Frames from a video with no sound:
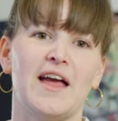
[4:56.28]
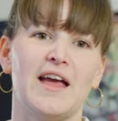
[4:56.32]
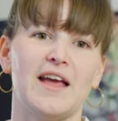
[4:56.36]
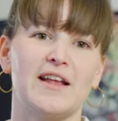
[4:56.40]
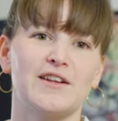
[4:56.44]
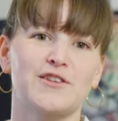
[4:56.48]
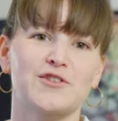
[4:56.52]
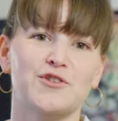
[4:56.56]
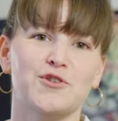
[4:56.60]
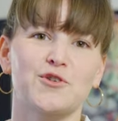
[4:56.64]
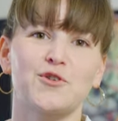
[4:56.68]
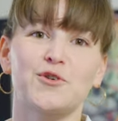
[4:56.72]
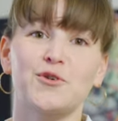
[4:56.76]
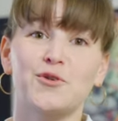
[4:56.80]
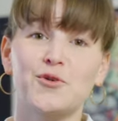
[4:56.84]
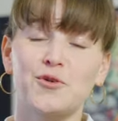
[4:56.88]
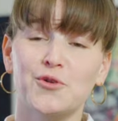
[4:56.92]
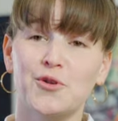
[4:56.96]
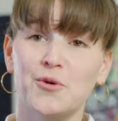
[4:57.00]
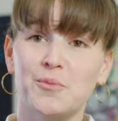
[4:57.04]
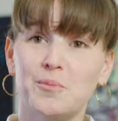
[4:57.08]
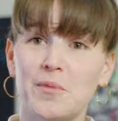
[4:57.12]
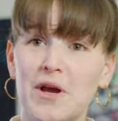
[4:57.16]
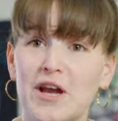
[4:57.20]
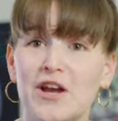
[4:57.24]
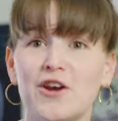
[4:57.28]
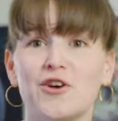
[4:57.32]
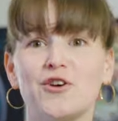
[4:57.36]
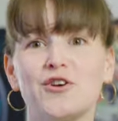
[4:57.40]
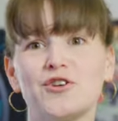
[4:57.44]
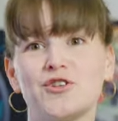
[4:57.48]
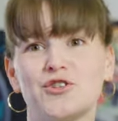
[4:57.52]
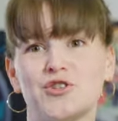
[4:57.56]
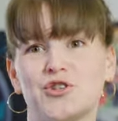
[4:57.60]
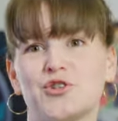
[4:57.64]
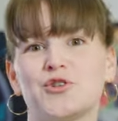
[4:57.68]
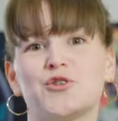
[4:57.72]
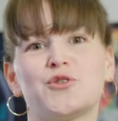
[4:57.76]
And so the mayor
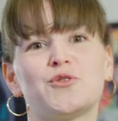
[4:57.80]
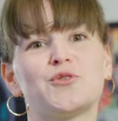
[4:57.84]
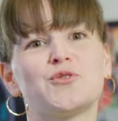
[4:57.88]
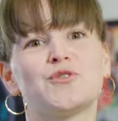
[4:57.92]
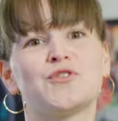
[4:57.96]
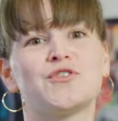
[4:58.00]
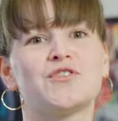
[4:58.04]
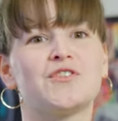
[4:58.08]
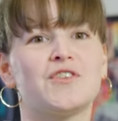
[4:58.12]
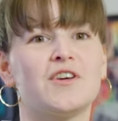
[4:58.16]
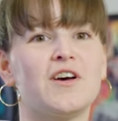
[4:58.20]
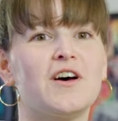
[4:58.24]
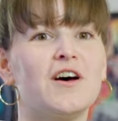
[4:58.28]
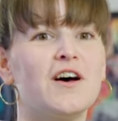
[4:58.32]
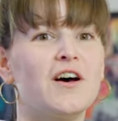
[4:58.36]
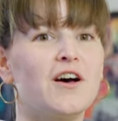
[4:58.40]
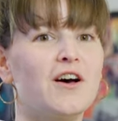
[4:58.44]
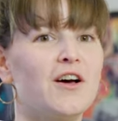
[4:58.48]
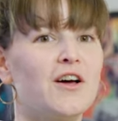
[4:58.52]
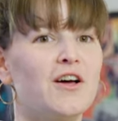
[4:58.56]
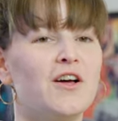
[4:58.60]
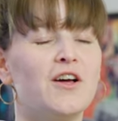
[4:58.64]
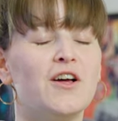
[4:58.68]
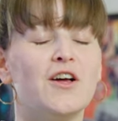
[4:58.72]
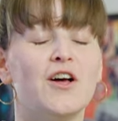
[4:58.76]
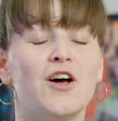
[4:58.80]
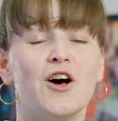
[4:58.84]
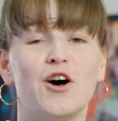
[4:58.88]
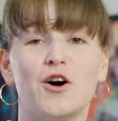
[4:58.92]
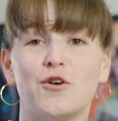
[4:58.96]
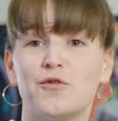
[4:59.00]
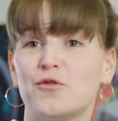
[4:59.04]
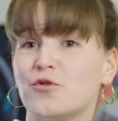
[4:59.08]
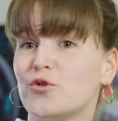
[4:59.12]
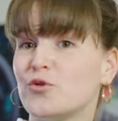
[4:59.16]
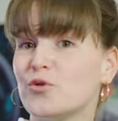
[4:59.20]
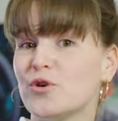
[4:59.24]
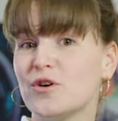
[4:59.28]
chose uh, a
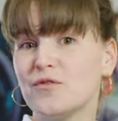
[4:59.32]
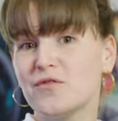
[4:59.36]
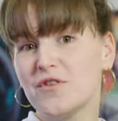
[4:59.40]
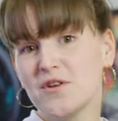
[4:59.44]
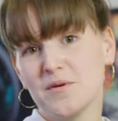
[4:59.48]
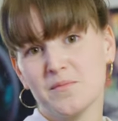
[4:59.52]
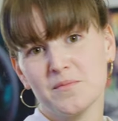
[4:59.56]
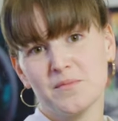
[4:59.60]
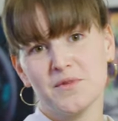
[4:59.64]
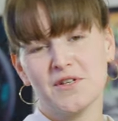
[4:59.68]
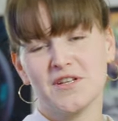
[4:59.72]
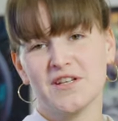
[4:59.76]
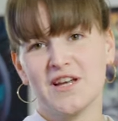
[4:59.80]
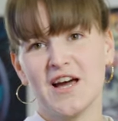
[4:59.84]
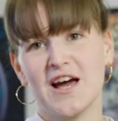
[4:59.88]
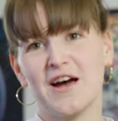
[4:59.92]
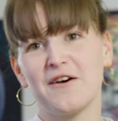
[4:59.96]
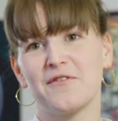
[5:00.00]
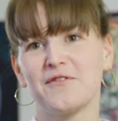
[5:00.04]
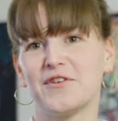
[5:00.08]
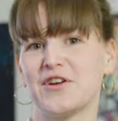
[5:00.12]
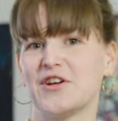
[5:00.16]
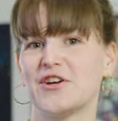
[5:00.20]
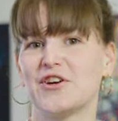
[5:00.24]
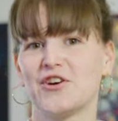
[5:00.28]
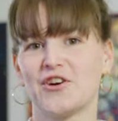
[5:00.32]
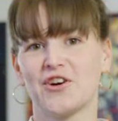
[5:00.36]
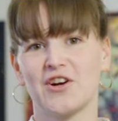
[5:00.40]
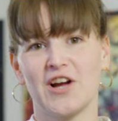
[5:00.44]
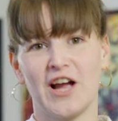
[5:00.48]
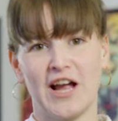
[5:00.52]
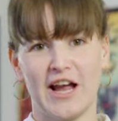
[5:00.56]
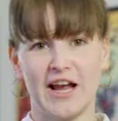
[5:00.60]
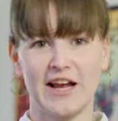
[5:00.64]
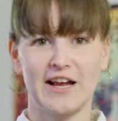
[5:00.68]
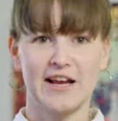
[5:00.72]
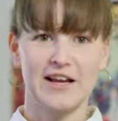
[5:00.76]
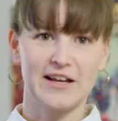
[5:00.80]
few of them to have here
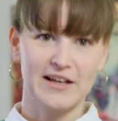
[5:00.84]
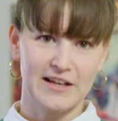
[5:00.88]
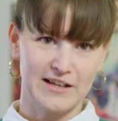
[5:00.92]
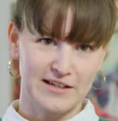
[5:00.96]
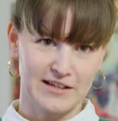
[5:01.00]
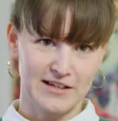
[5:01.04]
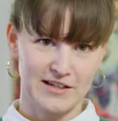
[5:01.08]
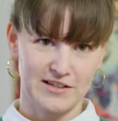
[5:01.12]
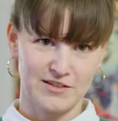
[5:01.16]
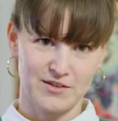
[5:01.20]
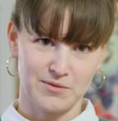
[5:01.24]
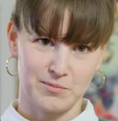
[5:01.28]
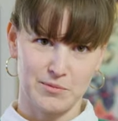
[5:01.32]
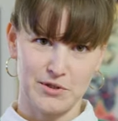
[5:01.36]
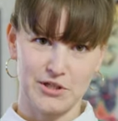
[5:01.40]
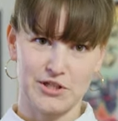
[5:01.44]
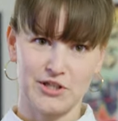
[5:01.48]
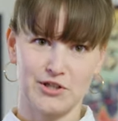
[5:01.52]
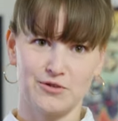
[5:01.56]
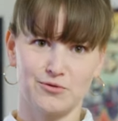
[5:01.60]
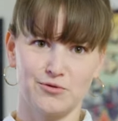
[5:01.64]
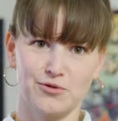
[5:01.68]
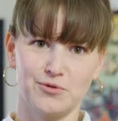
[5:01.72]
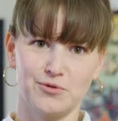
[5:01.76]
hanging in his meeting